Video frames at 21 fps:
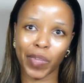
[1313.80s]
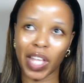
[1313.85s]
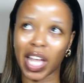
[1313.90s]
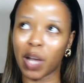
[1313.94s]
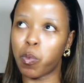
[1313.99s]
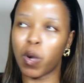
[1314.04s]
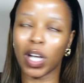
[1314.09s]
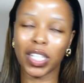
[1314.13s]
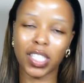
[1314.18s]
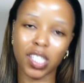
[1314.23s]

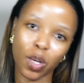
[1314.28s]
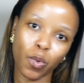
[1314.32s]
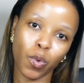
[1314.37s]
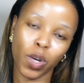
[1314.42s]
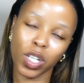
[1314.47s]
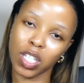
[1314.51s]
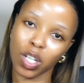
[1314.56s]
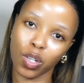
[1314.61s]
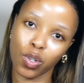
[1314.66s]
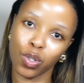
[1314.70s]
What's the
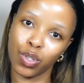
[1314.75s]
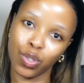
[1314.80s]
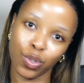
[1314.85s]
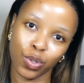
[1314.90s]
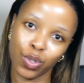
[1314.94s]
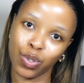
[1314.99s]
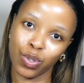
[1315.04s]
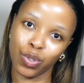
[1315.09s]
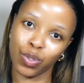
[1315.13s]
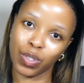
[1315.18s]
worst I could do
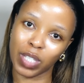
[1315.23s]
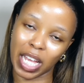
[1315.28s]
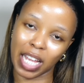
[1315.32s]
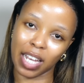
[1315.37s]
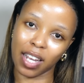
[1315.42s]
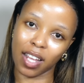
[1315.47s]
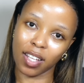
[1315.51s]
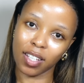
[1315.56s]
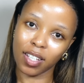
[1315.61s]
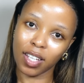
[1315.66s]
to you,
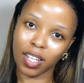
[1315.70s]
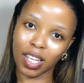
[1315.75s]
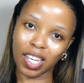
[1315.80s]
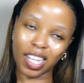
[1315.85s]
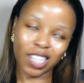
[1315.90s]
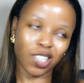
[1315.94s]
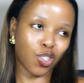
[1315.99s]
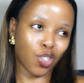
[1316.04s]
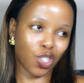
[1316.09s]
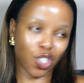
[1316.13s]
Sana?
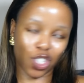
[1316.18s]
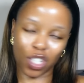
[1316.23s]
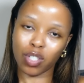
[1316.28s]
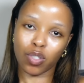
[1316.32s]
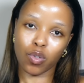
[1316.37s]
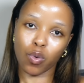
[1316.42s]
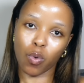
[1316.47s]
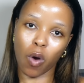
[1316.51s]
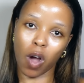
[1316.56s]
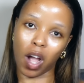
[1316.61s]
It's
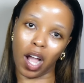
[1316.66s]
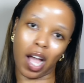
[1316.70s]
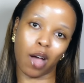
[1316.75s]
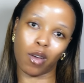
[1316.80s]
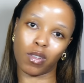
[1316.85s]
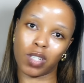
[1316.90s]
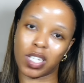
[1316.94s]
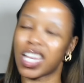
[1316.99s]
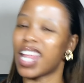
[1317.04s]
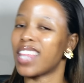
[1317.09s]
just to walk
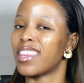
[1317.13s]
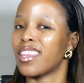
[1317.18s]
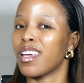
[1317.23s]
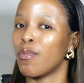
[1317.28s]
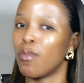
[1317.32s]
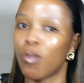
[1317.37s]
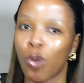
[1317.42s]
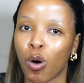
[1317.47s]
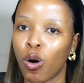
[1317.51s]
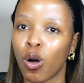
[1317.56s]
out,
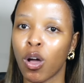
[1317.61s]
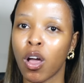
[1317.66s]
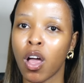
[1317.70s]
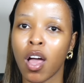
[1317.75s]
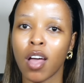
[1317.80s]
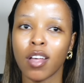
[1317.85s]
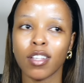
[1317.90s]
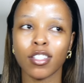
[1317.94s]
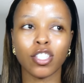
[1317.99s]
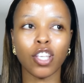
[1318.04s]
nothing more.
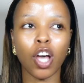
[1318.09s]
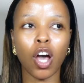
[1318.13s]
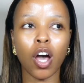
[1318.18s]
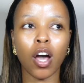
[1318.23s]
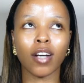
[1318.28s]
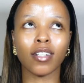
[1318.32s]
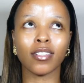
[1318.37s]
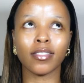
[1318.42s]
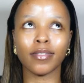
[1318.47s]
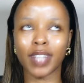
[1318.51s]
So
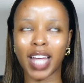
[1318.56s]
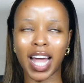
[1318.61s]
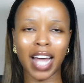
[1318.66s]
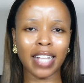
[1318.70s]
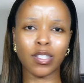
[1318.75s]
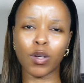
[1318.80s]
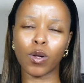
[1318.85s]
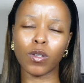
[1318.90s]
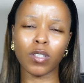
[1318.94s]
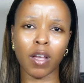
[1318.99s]

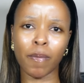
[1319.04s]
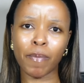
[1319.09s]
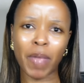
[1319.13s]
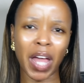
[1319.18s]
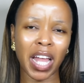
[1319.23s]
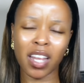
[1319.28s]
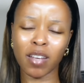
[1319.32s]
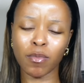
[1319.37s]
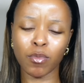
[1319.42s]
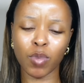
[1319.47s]
I told him,
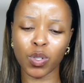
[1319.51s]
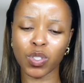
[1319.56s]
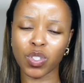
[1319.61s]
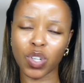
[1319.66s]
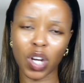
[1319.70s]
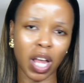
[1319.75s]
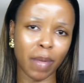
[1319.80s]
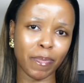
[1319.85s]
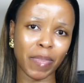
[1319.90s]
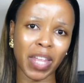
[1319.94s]
I let him know
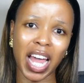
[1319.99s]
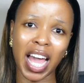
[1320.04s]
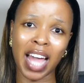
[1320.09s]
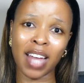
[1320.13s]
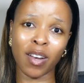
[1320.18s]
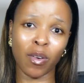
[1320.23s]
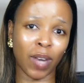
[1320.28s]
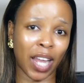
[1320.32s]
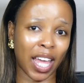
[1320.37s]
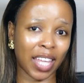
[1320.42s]
straight up that
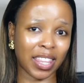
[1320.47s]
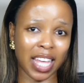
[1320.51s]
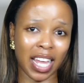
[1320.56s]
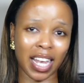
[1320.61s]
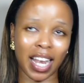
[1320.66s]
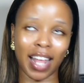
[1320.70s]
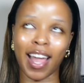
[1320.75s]
I don't like that.